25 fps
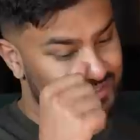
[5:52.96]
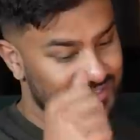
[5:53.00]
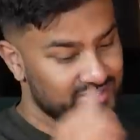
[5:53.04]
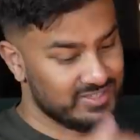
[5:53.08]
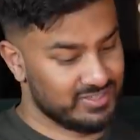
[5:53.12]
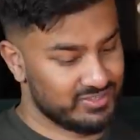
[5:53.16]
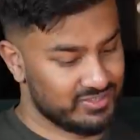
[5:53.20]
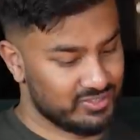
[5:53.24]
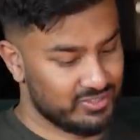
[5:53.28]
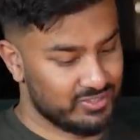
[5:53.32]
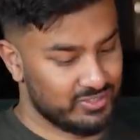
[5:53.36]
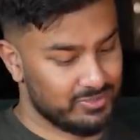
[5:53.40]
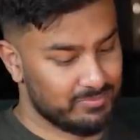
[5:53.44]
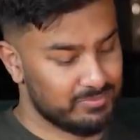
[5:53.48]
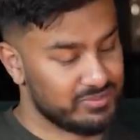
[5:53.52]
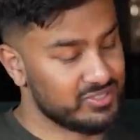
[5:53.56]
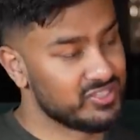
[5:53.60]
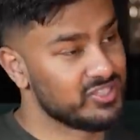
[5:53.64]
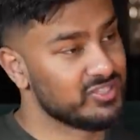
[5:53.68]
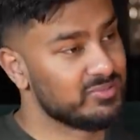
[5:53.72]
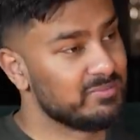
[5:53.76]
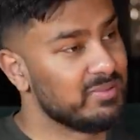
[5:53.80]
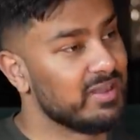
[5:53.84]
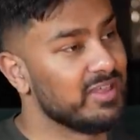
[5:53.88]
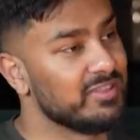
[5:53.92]
the, the
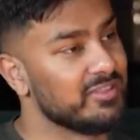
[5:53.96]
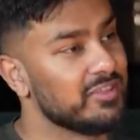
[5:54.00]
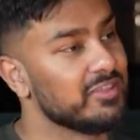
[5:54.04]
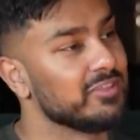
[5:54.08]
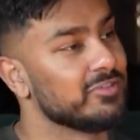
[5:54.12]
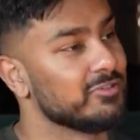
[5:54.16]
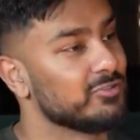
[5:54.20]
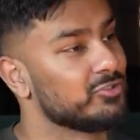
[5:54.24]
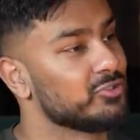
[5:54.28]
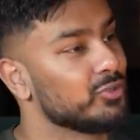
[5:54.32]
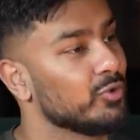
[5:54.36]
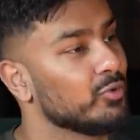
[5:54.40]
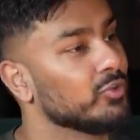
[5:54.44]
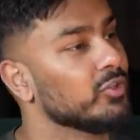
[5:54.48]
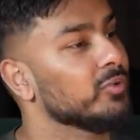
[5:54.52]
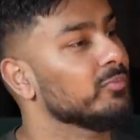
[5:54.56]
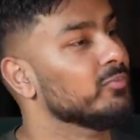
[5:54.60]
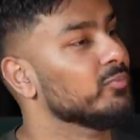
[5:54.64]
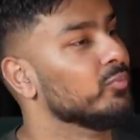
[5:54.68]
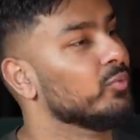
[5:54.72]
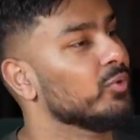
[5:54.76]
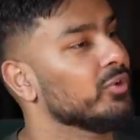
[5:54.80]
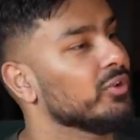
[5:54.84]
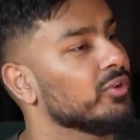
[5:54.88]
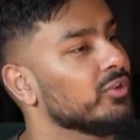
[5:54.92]
business plan that you showed them
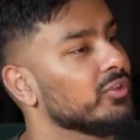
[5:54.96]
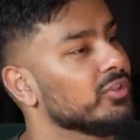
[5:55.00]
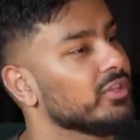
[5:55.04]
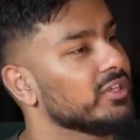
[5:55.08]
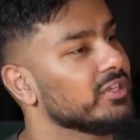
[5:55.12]
and whatnot?